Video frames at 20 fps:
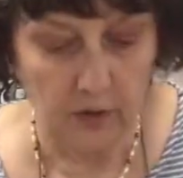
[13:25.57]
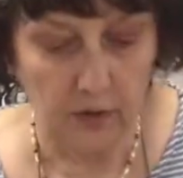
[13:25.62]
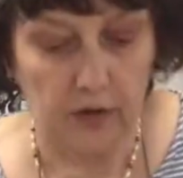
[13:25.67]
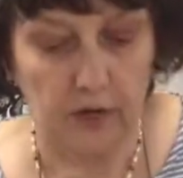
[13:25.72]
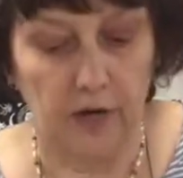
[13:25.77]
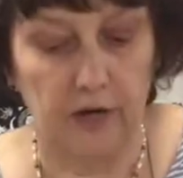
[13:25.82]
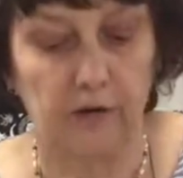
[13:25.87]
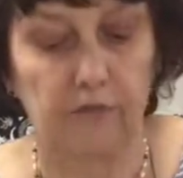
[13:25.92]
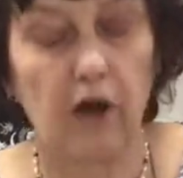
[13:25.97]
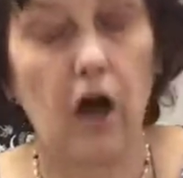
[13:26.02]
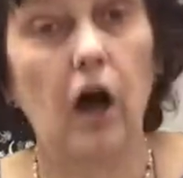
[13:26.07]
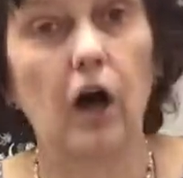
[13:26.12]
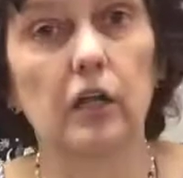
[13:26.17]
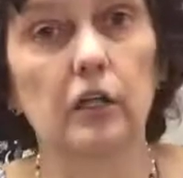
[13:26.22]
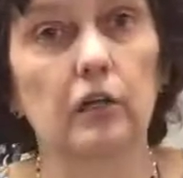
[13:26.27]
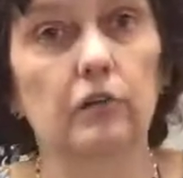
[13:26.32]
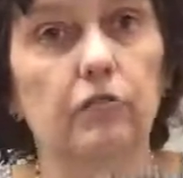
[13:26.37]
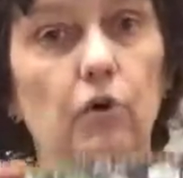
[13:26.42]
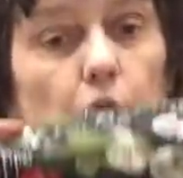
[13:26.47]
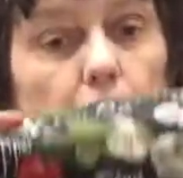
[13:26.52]
kind of
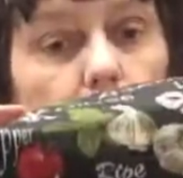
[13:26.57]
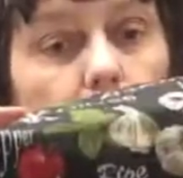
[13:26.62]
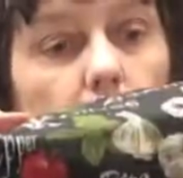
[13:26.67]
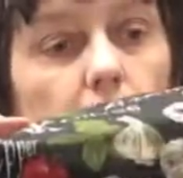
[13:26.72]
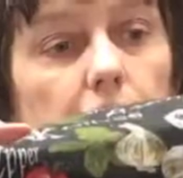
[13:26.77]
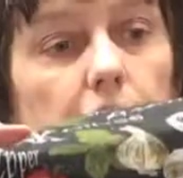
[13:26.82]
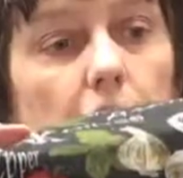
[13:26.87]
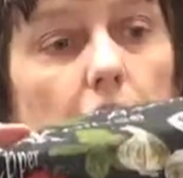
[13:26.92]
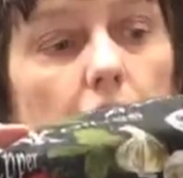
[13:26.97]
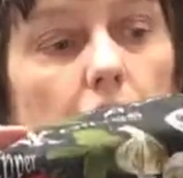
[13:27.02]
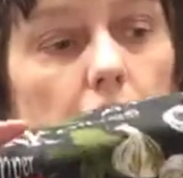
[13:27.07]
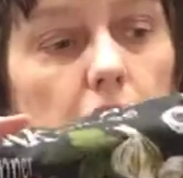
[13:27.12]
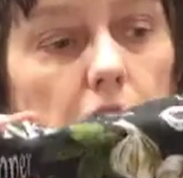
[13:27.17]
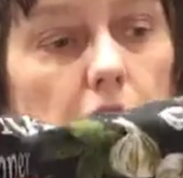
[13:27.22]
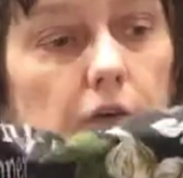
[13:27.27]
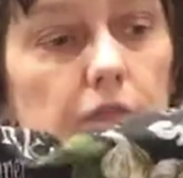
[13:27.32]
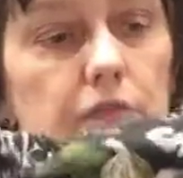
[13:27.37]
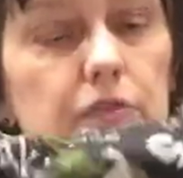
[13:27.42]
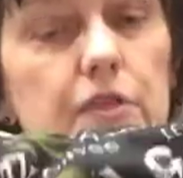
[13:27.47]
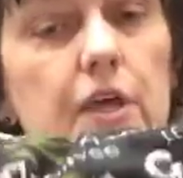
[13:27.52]
olive oil and
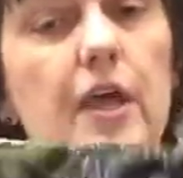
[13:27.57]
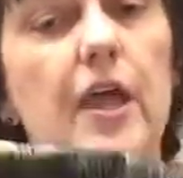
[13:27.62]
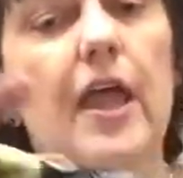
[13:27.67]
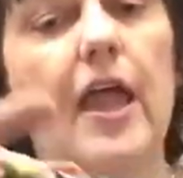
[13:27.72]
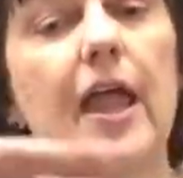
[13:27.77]
olives,